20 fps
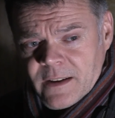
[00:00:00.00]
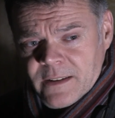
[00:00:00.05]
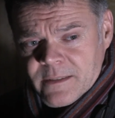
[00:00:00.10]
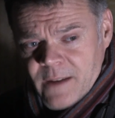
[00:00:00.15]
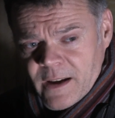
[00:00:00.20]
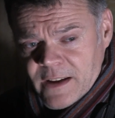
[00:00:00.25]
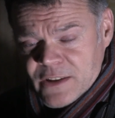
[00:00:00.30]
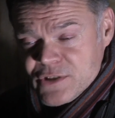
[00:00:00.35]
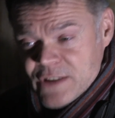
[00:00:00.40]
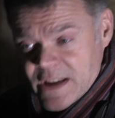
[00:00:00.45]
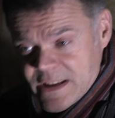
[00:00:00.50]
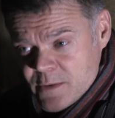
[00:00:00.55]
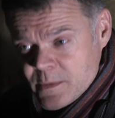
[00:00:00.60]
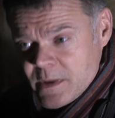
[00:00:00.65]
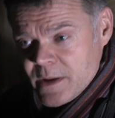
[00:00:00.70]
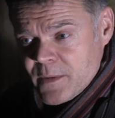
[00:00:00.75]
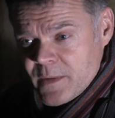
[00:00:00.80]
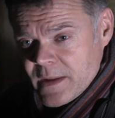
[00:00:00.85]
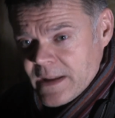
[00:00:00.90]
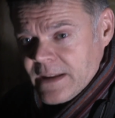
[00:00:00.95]
I
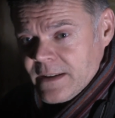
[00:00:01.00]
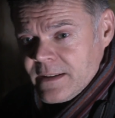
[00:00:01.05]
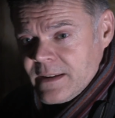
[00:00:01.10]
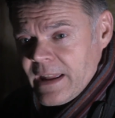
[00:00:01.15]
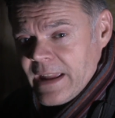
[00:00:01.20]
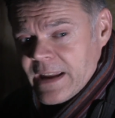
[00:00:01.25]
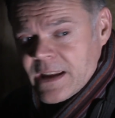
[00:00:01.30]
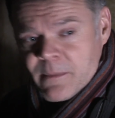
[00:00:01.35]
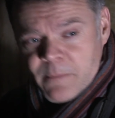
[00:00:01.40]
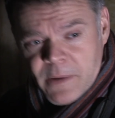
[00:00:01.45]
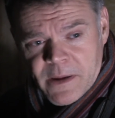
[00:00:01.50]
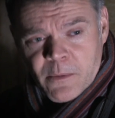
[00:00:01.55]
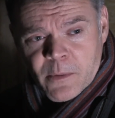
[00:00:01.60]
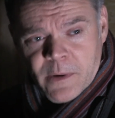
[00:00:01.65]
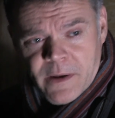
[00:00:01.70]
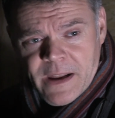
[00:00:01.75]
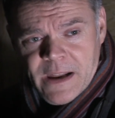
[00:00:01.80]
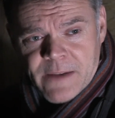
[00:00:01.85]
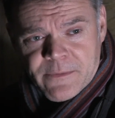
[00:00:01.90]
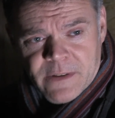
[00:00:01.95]
genuinely think it can be
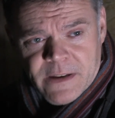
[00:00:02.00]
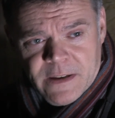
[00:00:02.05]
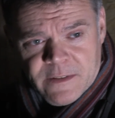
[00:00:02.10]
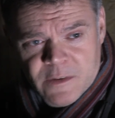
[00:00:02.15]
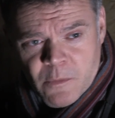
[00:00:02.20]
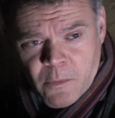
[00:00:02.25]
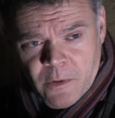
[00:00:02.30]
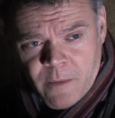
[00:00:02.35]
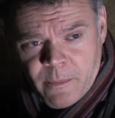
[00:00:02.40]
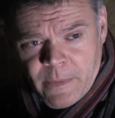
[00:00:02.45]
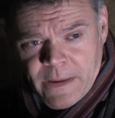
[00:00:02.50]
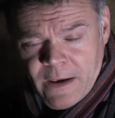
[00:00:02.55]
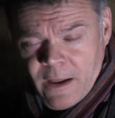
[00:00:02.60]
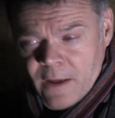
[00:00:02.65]
whatever it is you want to be.